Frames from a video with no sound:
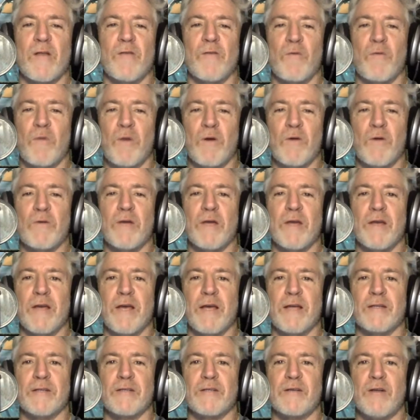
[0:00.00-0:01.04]
on the road and
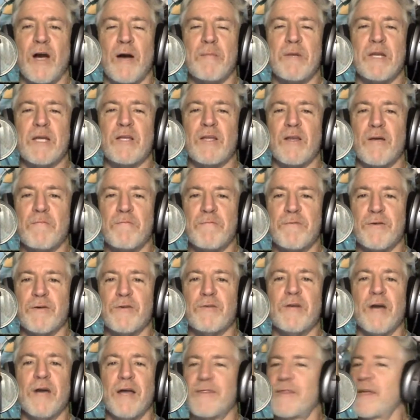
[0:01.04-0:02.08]
and comedy club
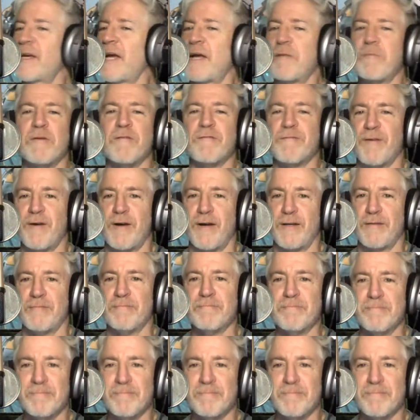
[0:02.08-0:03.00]
food. I think I'd be fine.